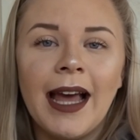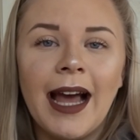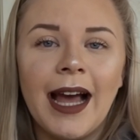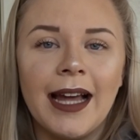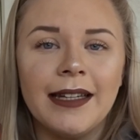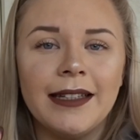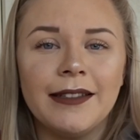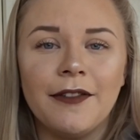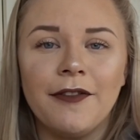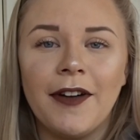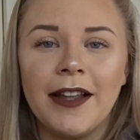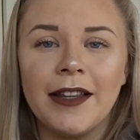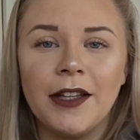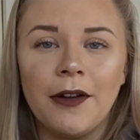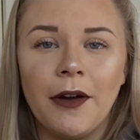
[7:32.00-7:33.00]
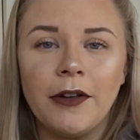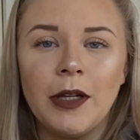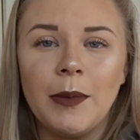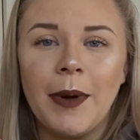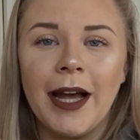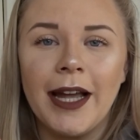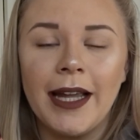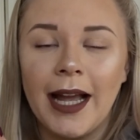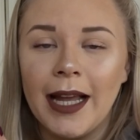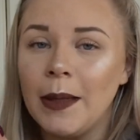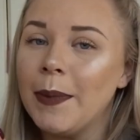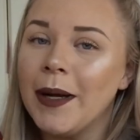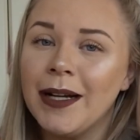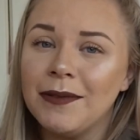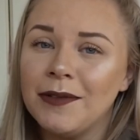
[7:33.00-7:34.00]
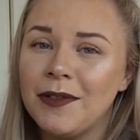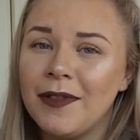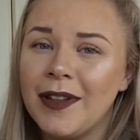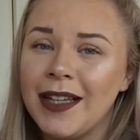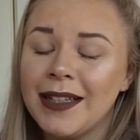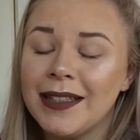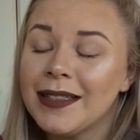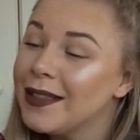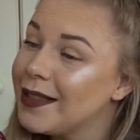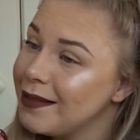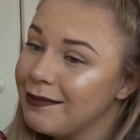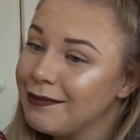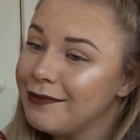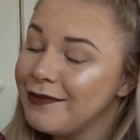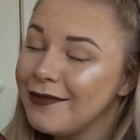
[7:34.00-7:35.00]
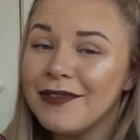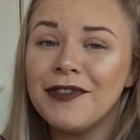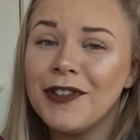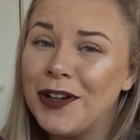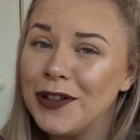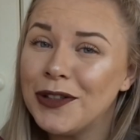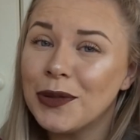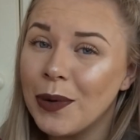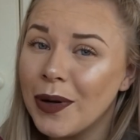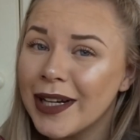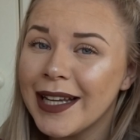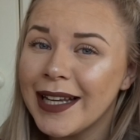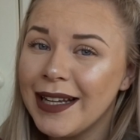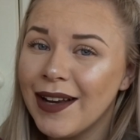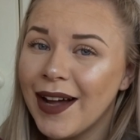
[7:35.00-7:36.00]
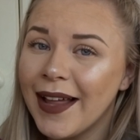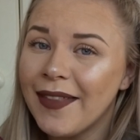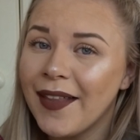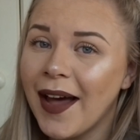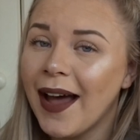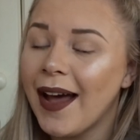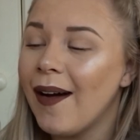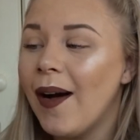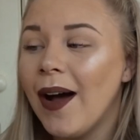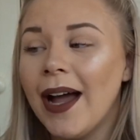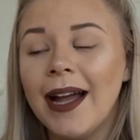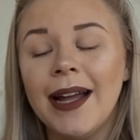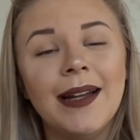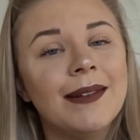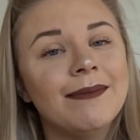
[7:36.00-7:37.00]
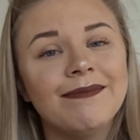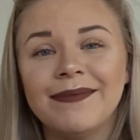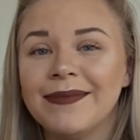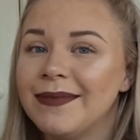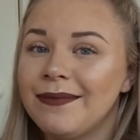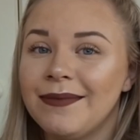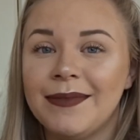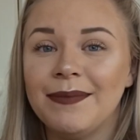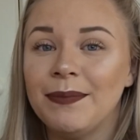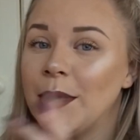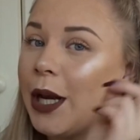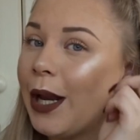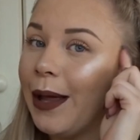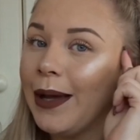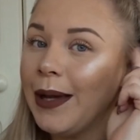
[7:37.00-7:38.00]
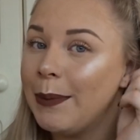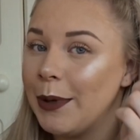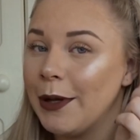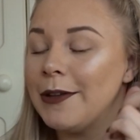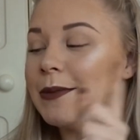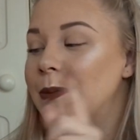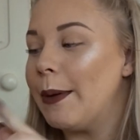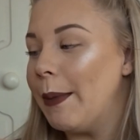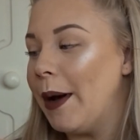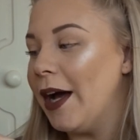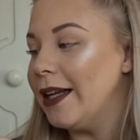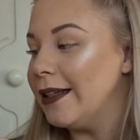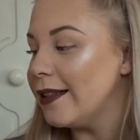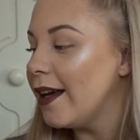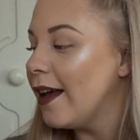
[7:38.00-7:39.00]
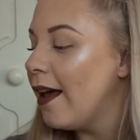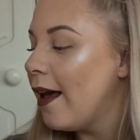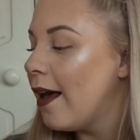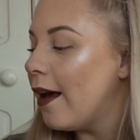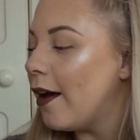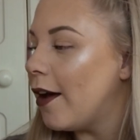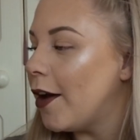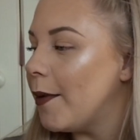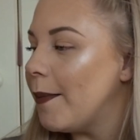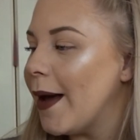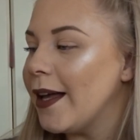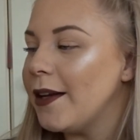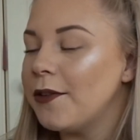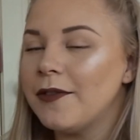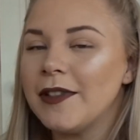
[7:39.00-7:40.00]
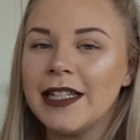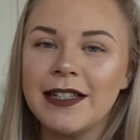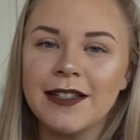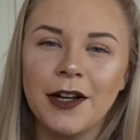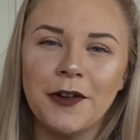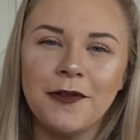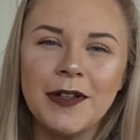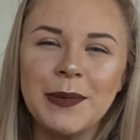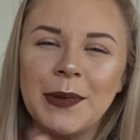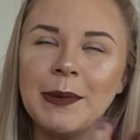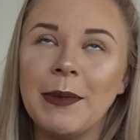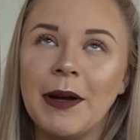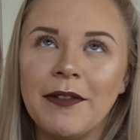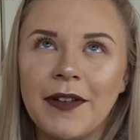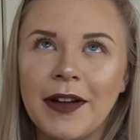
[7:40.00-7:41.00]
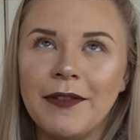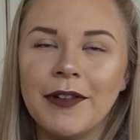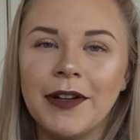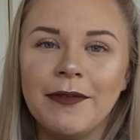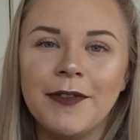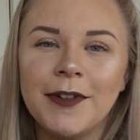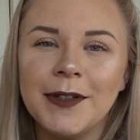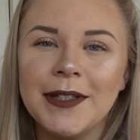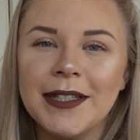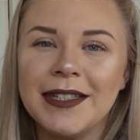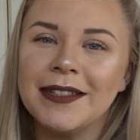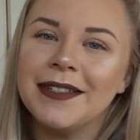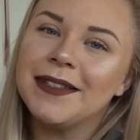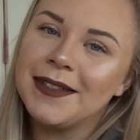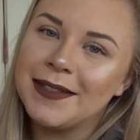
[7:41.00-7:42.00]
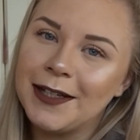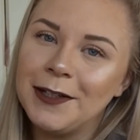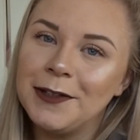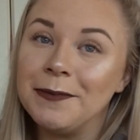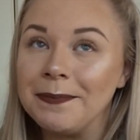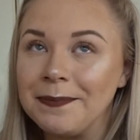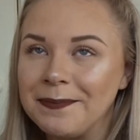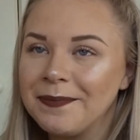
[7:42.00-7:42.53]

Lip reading: and the fact that you only pay £8 for this for good quality like that, it blows my mind. And obviously Sophie's one of my favourite influencers, so